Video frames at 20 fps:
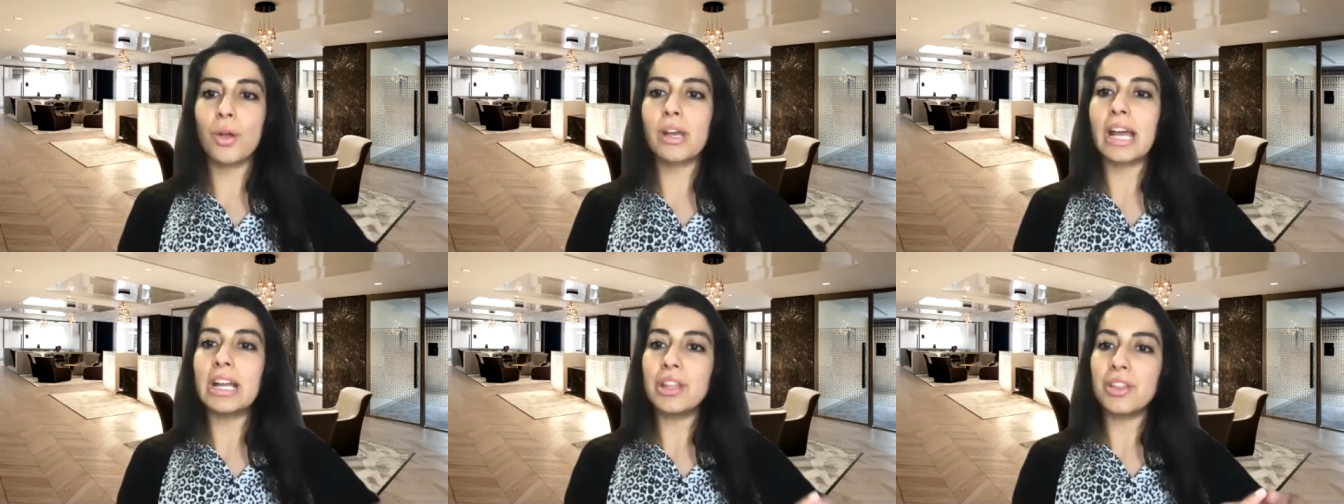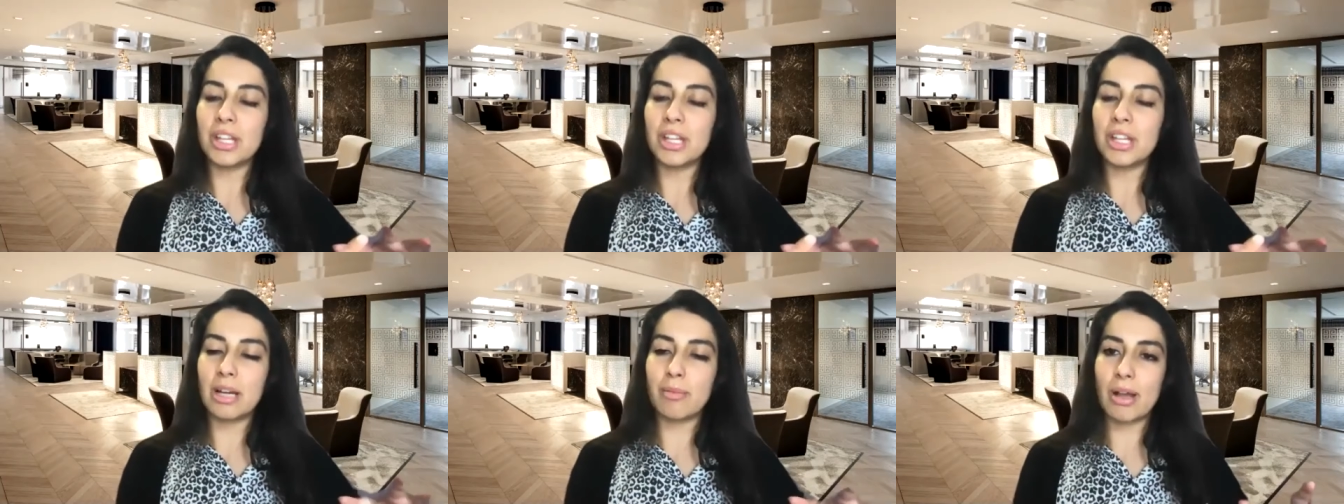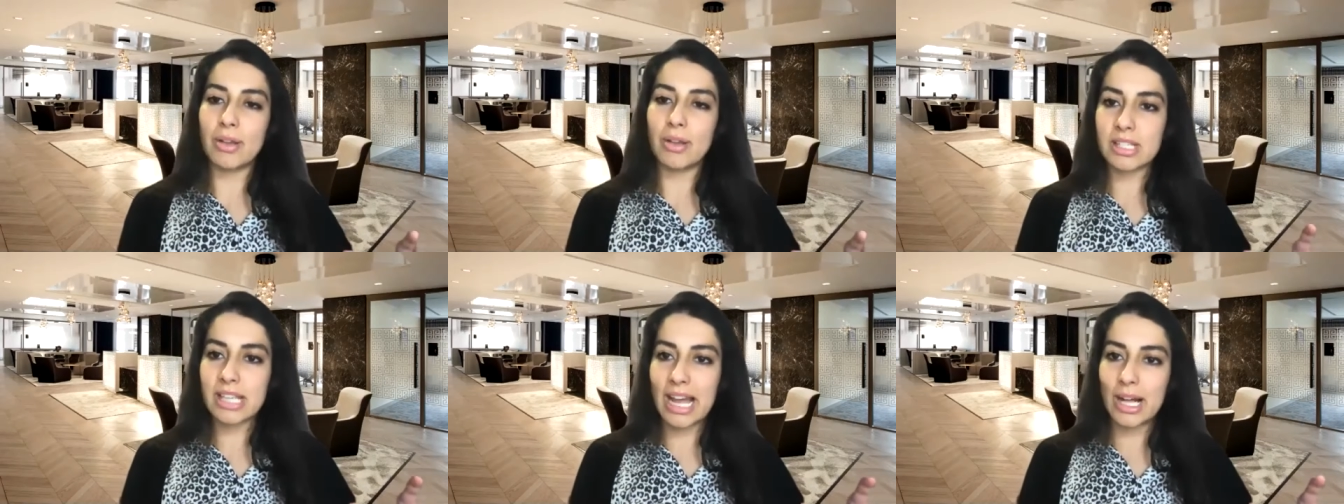anything
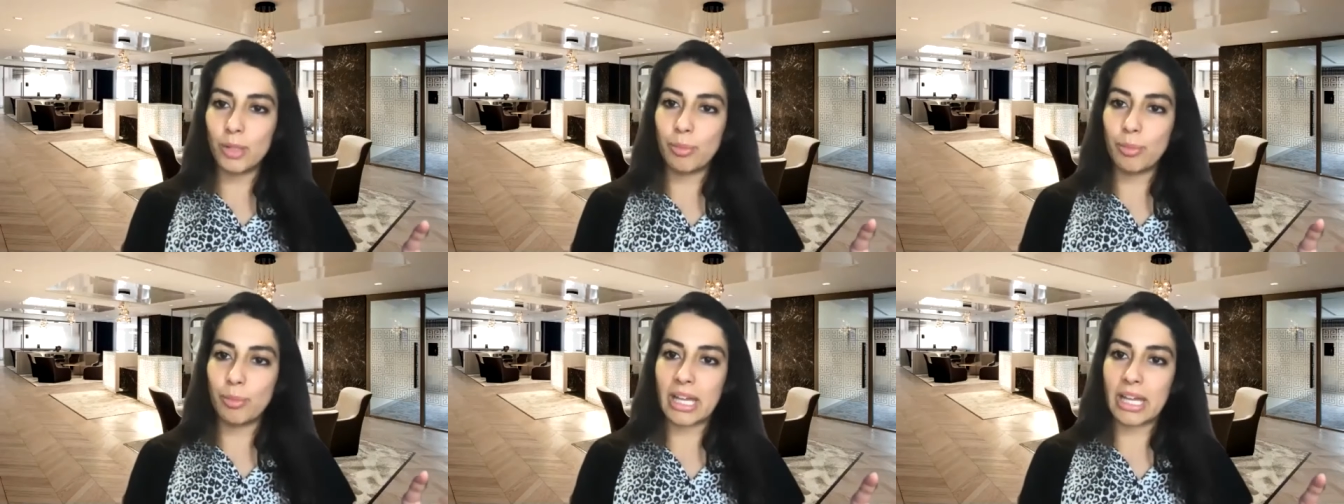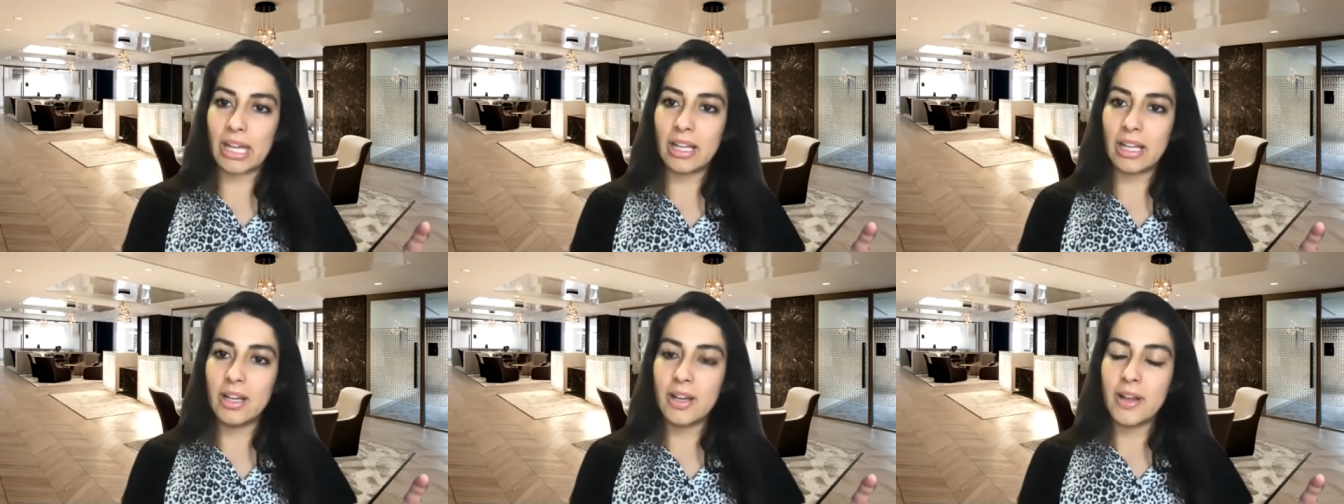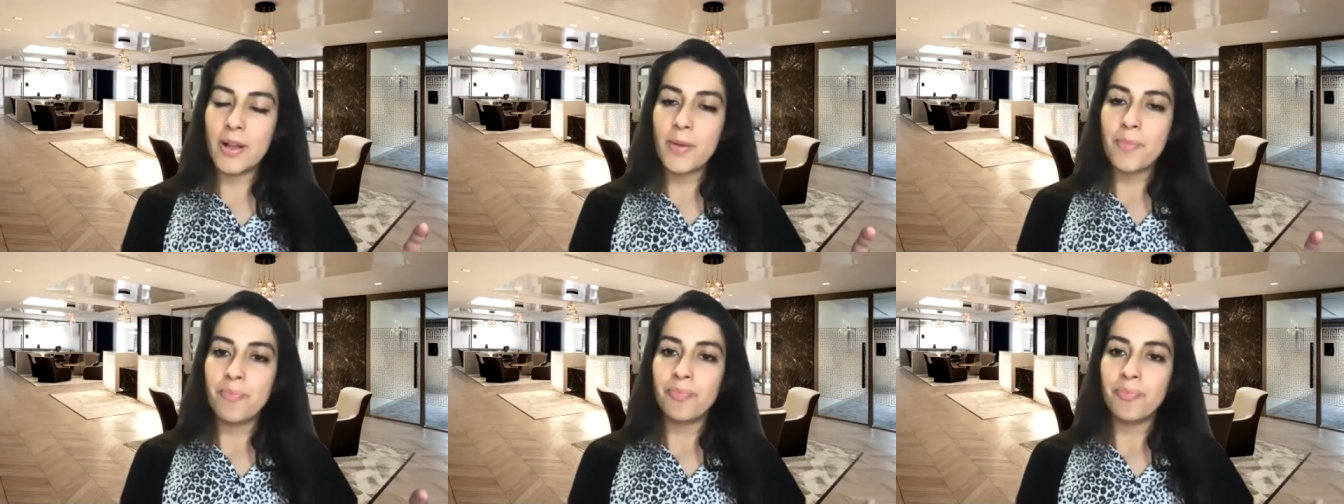about scalping,
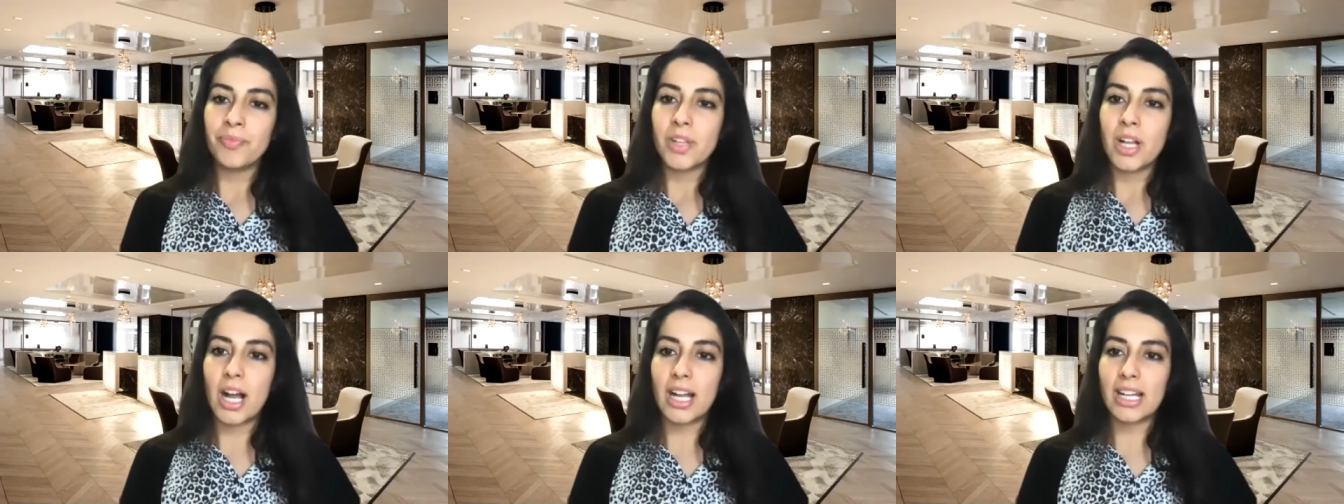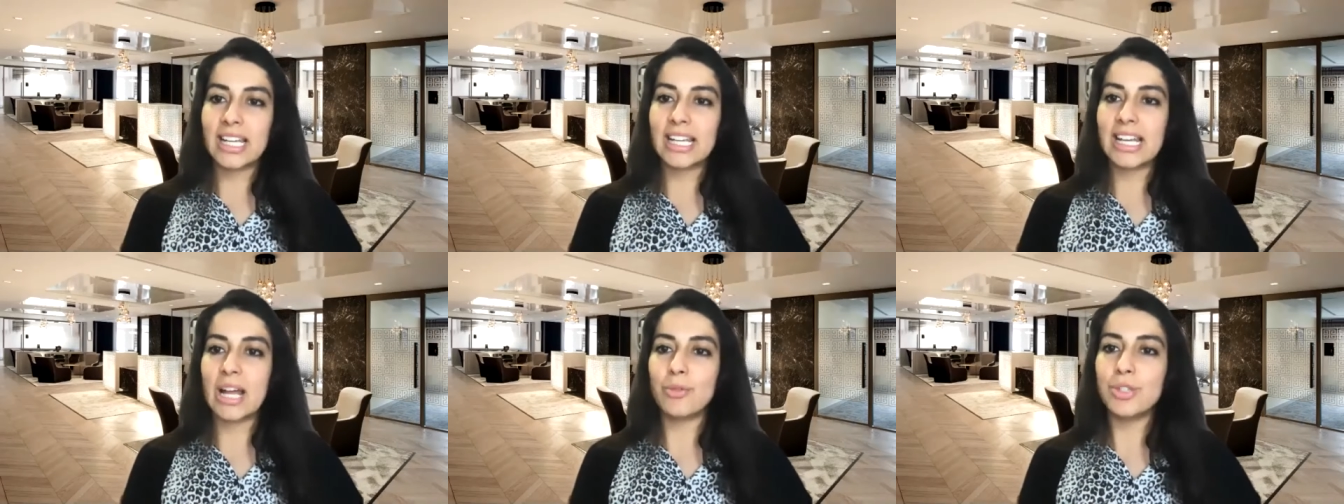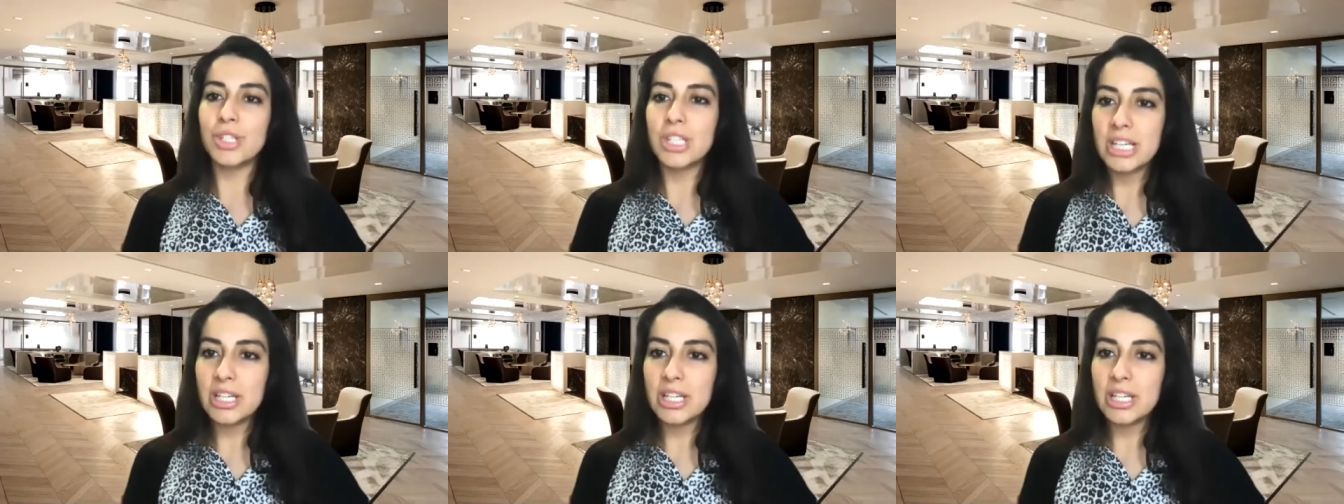I can now
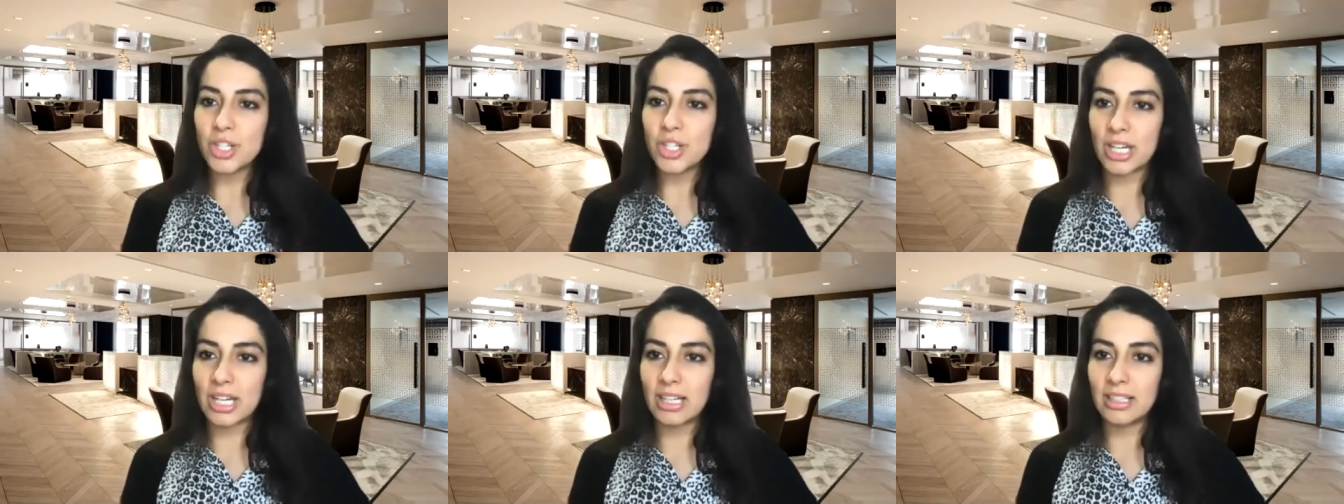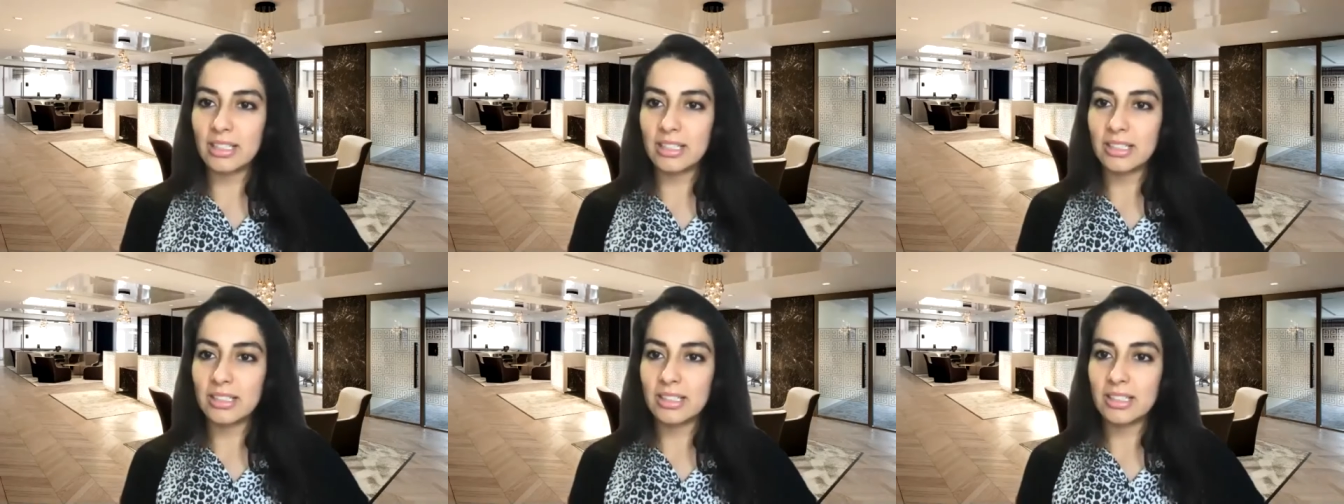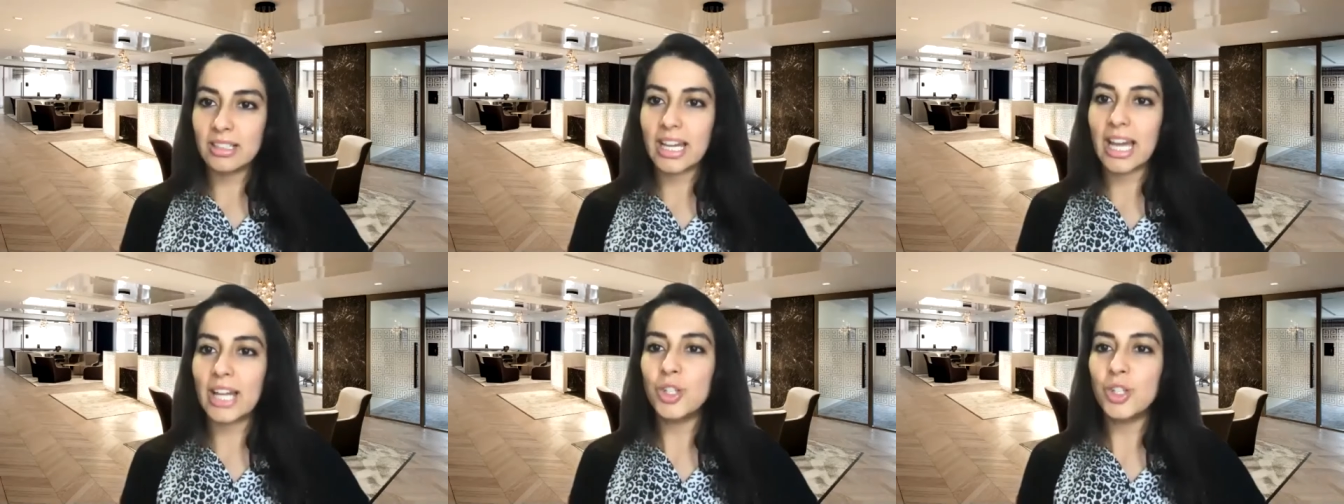teach it.
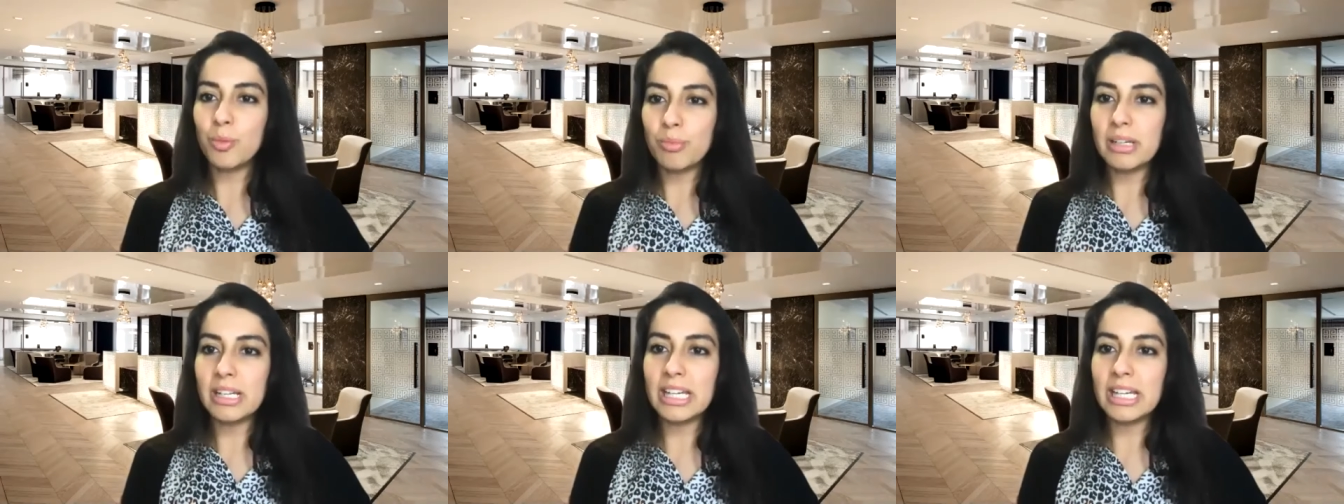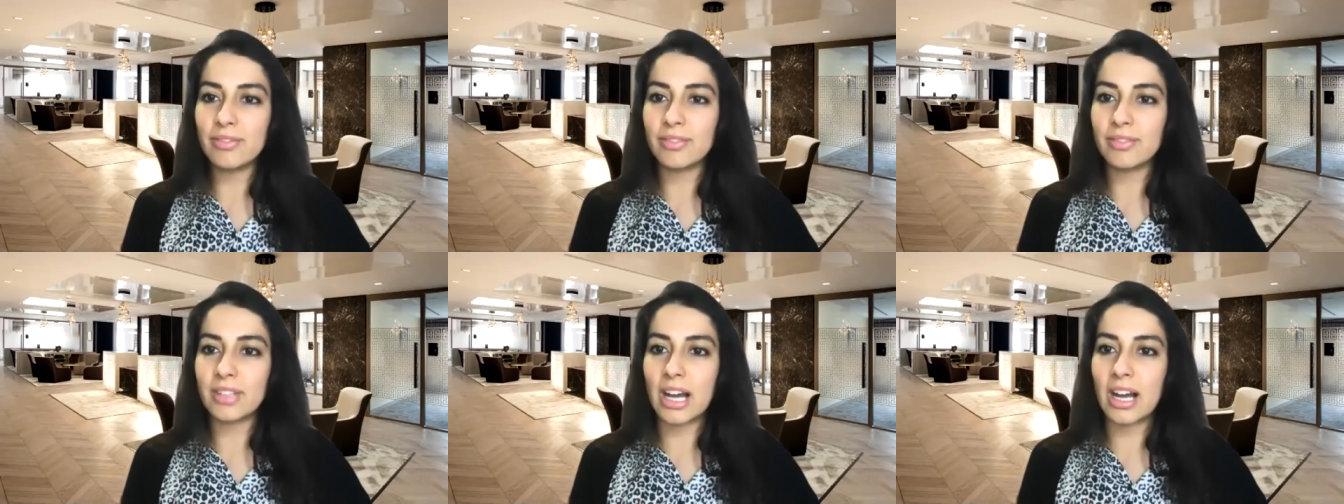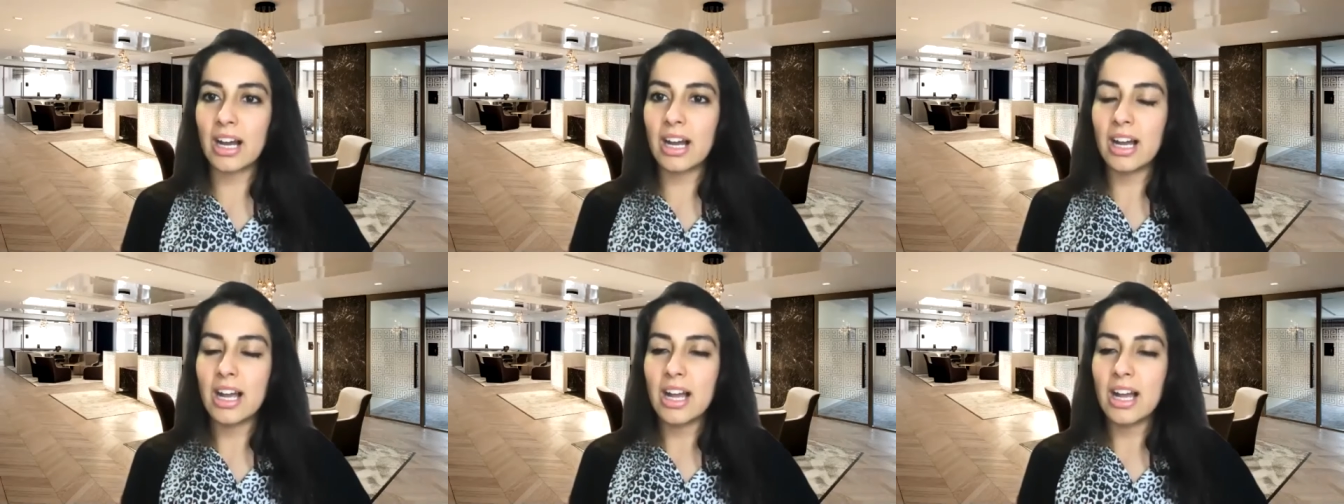Can you believe that?